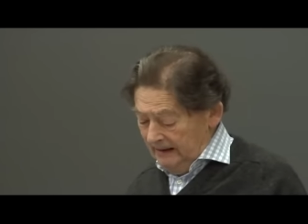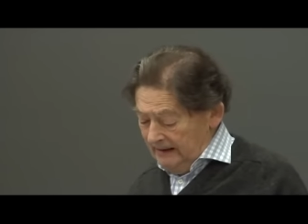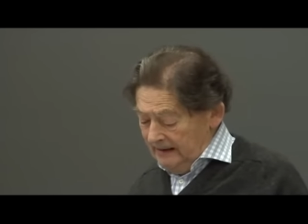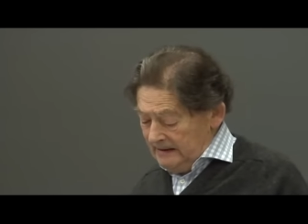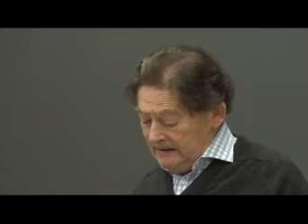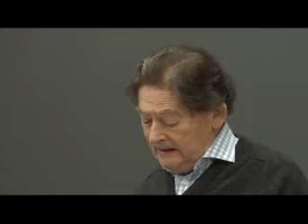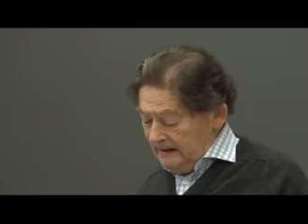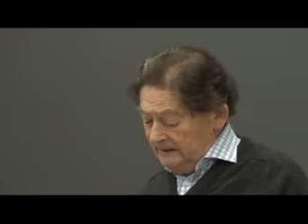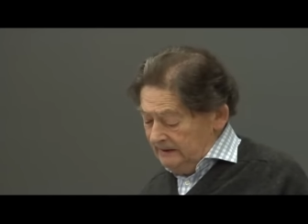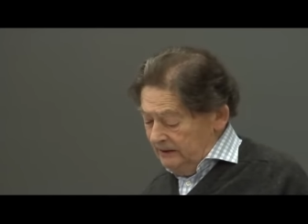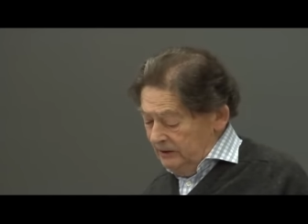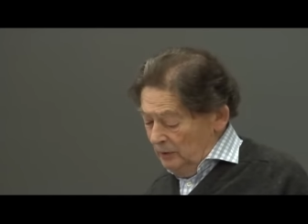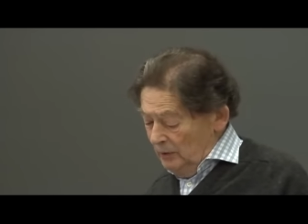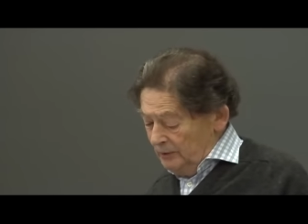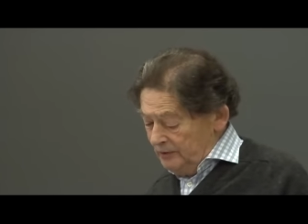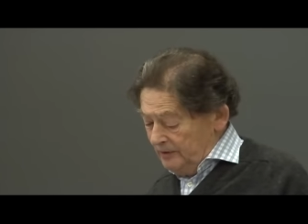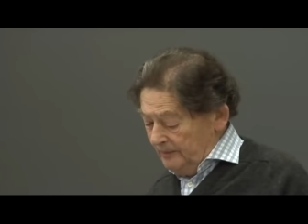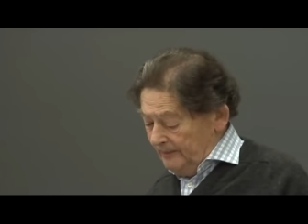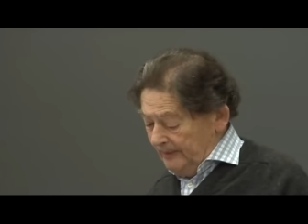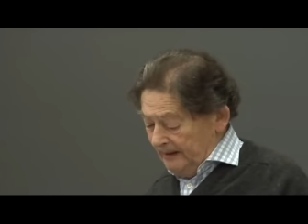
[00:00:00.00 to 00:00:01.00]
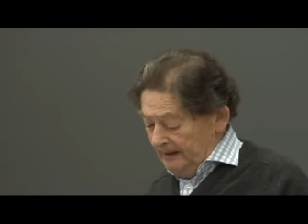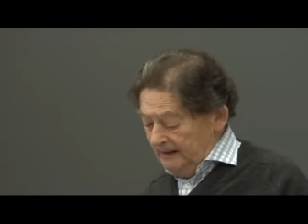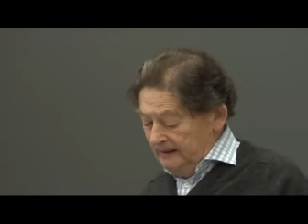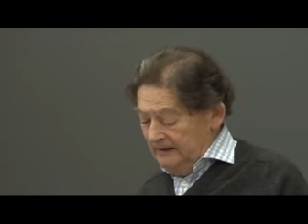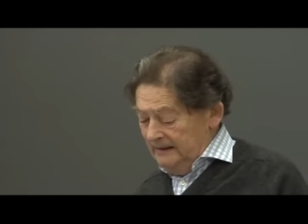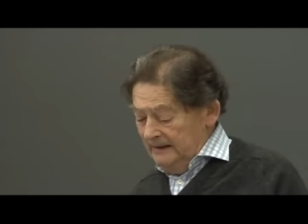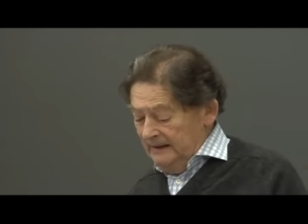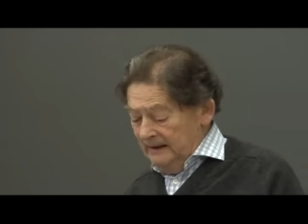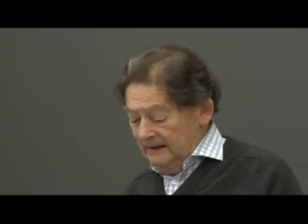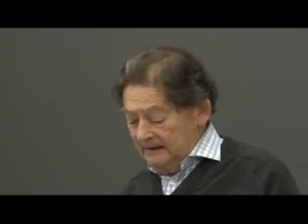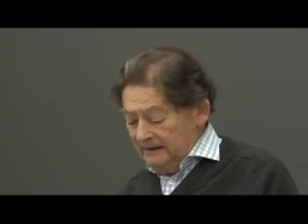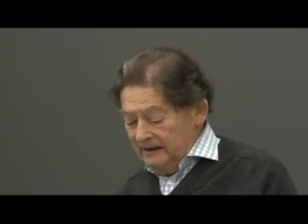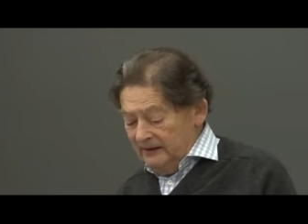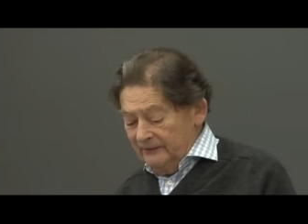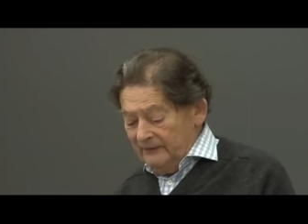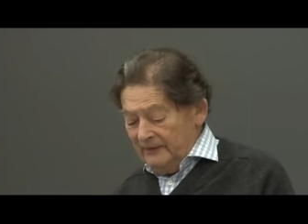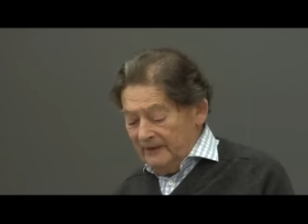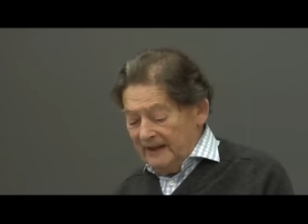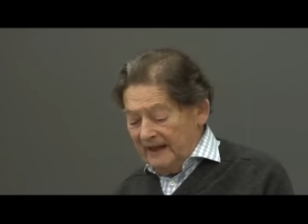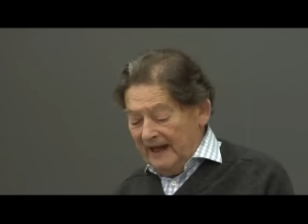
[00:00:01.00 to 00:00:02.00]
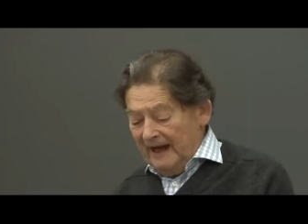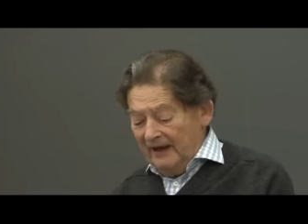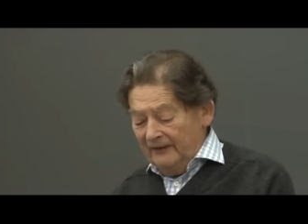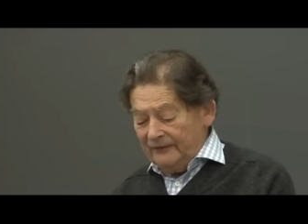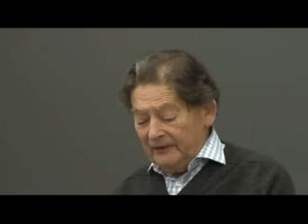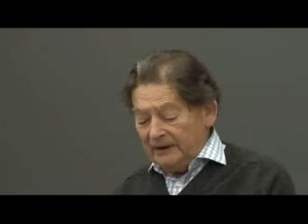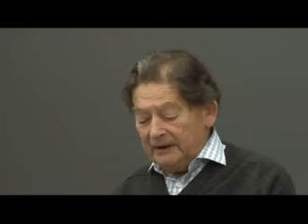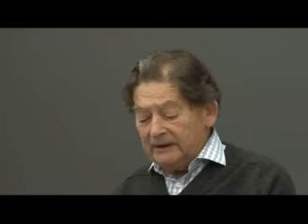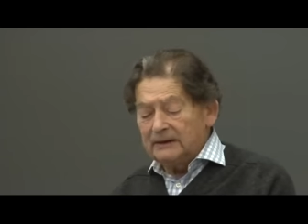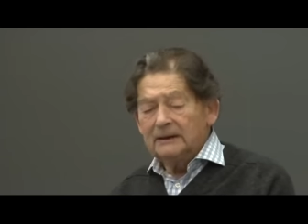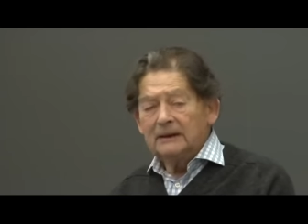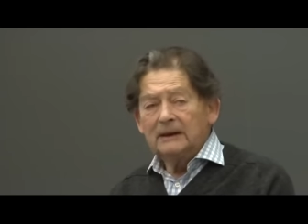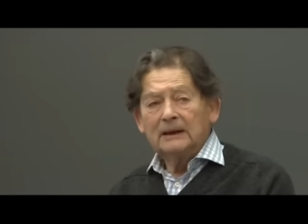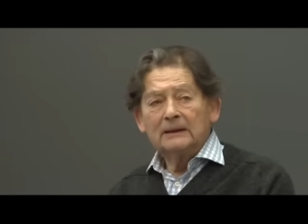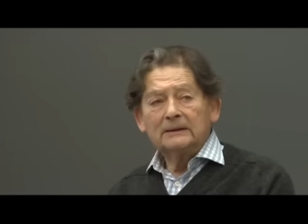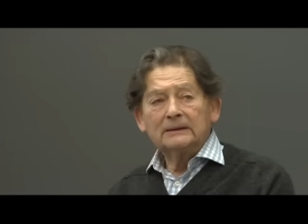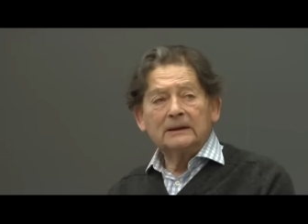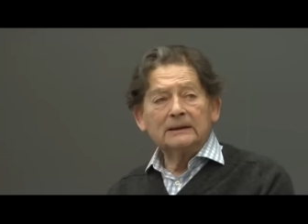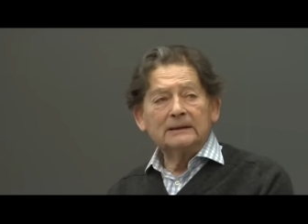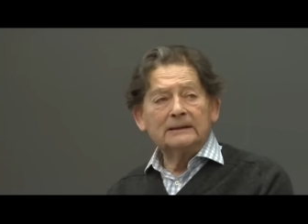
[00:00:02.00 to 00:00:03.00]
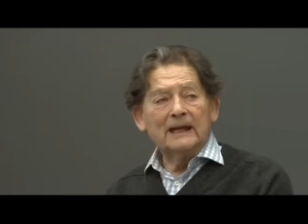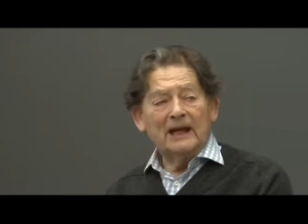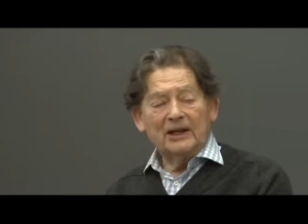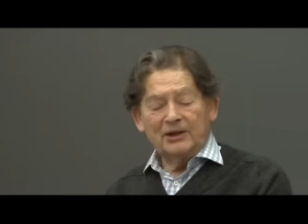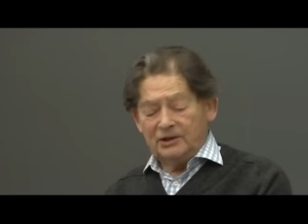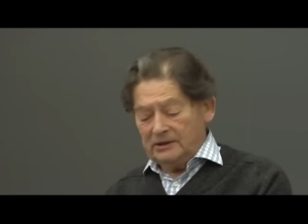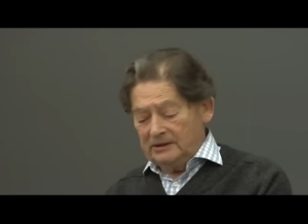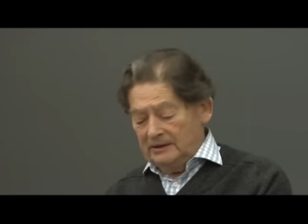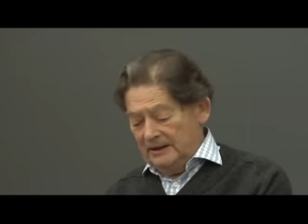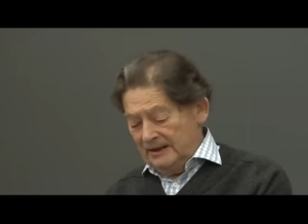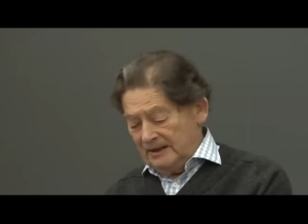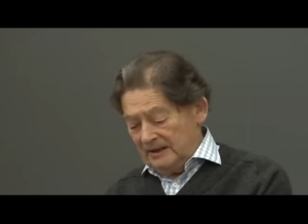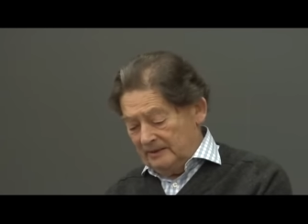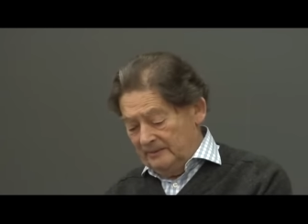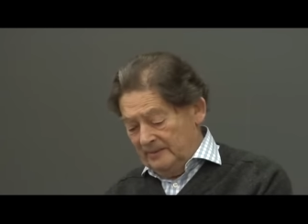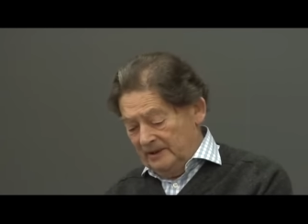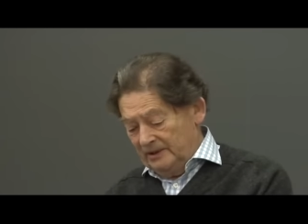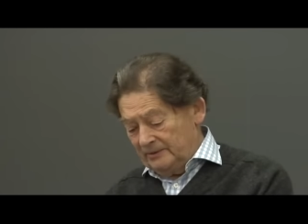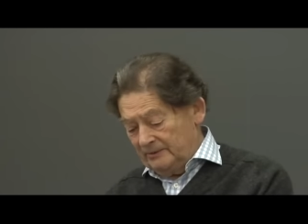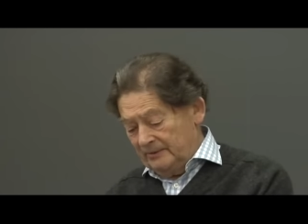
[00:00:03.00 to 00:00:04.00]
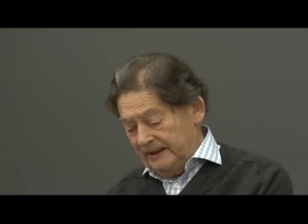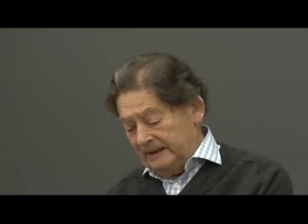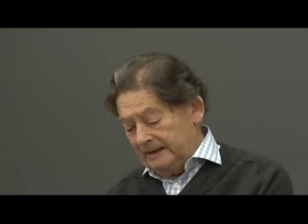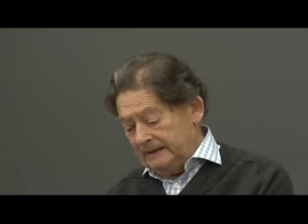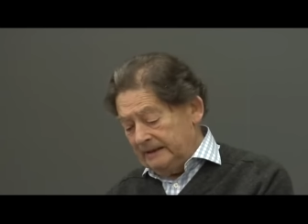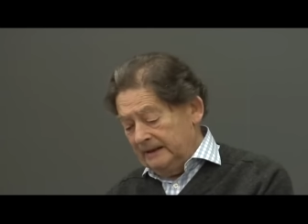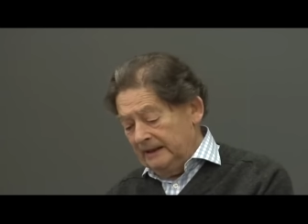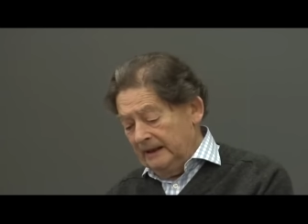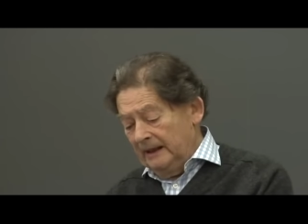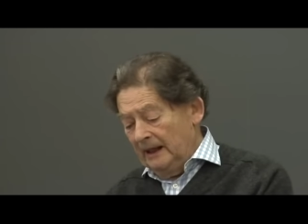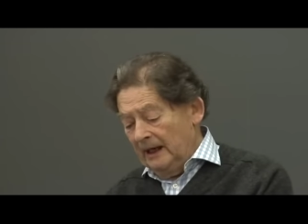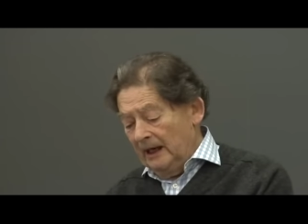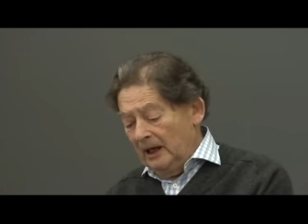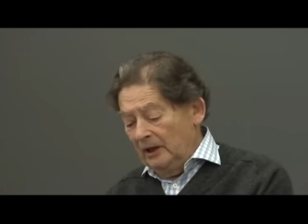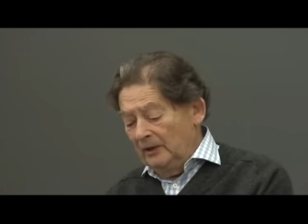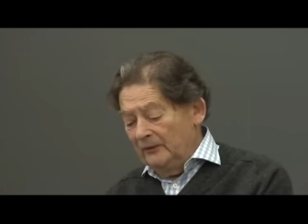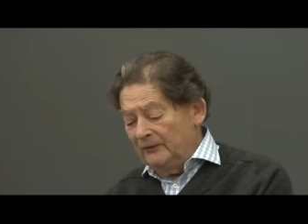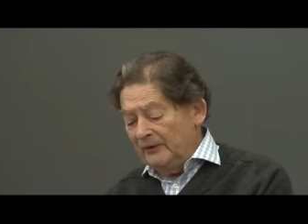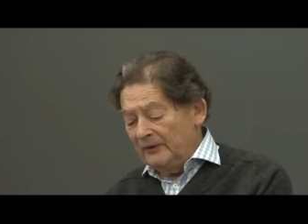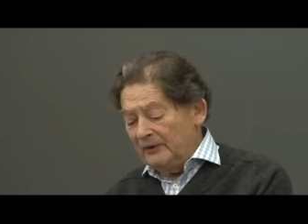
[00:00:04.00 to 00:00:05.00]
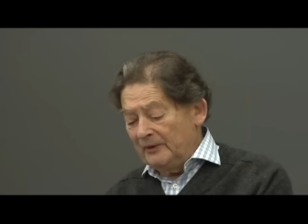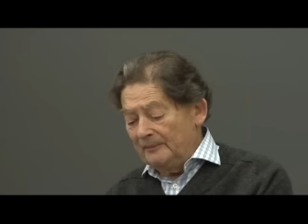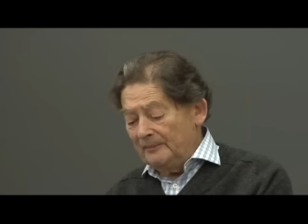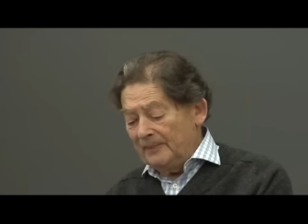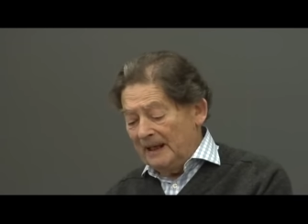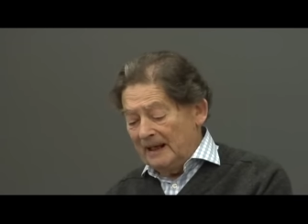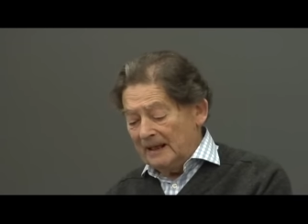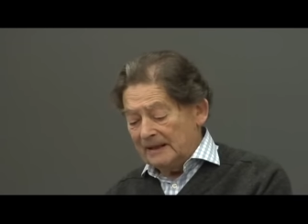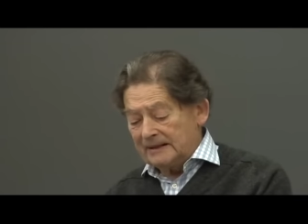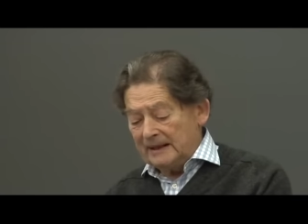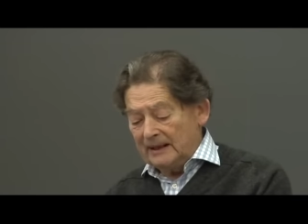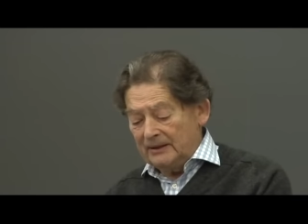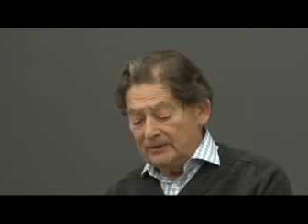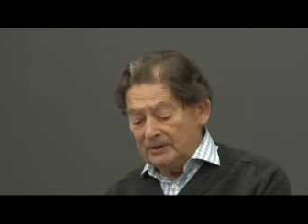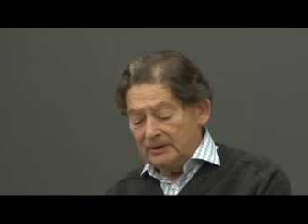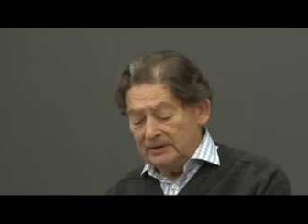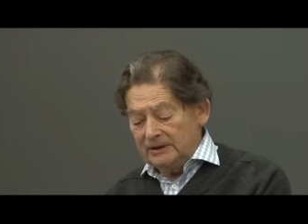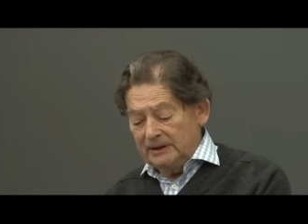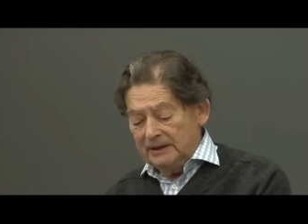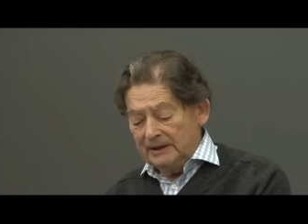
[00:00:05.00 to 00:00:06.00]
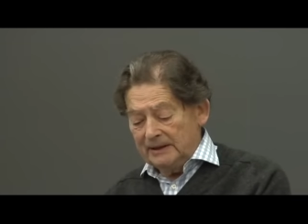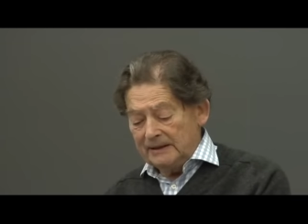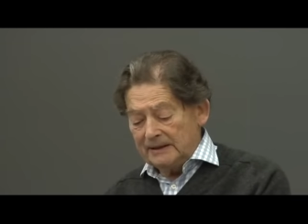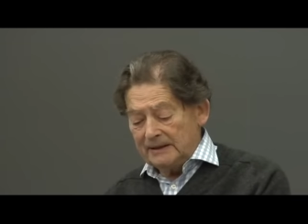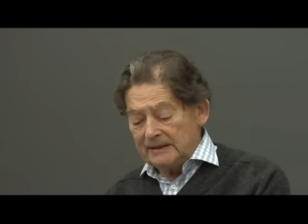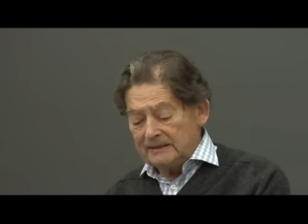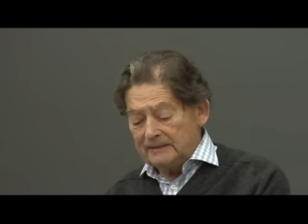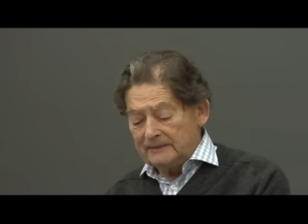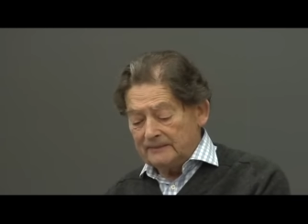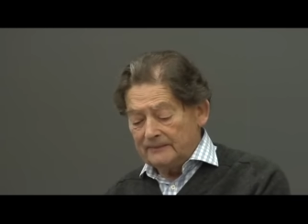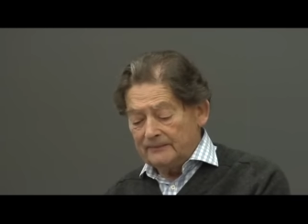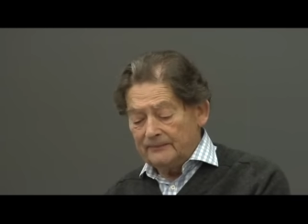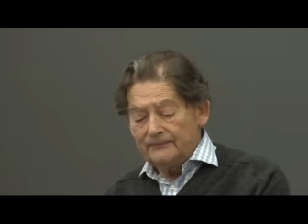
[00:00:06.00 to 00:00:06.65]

it certainly ought to be, given the havoc that nationalism has wreaked over the past hundred years.